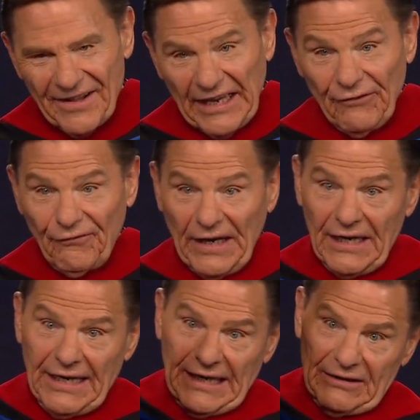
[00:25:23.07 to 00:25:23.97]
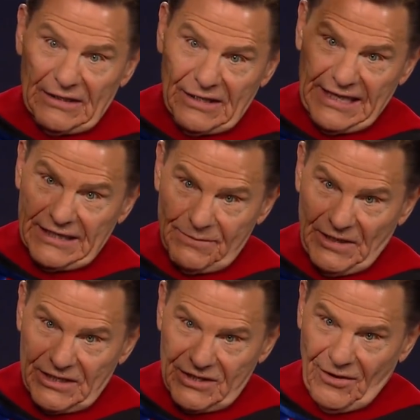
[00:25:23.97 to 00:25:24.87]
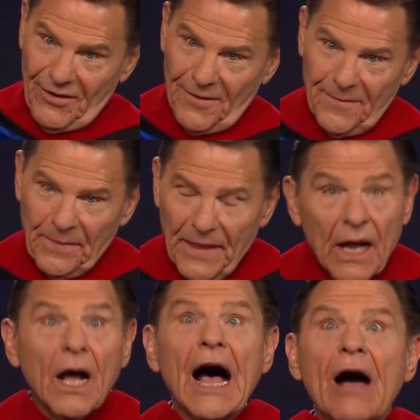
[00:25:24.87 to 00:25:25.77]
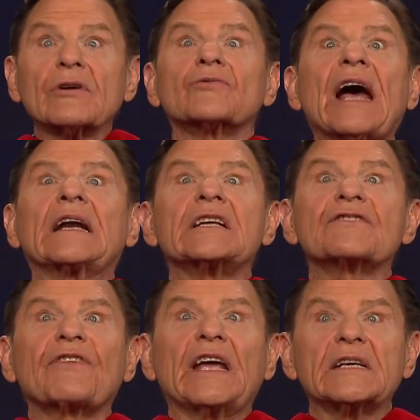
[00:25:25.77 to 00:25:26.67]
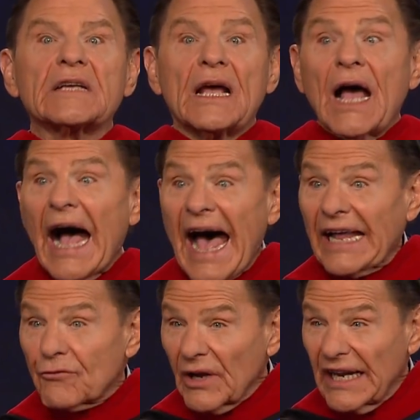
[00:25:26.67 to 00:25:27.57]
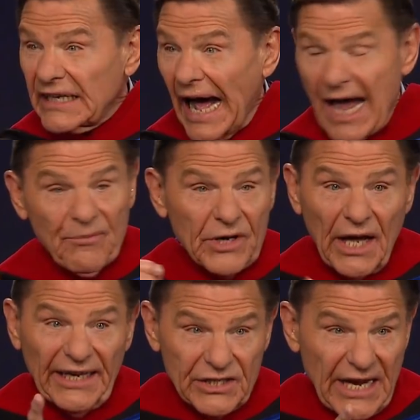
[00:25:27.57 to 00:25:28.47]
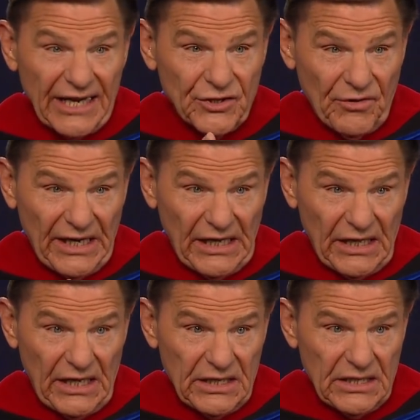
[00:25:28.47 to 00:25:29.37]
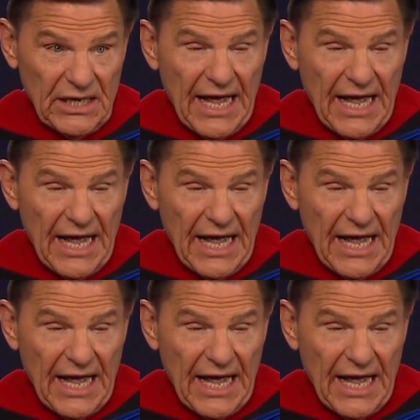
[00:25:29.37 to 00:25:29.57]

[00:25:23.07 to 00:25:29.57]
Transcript: He felt like he was this much taller. I was right in his face. I'm not exaggerating this.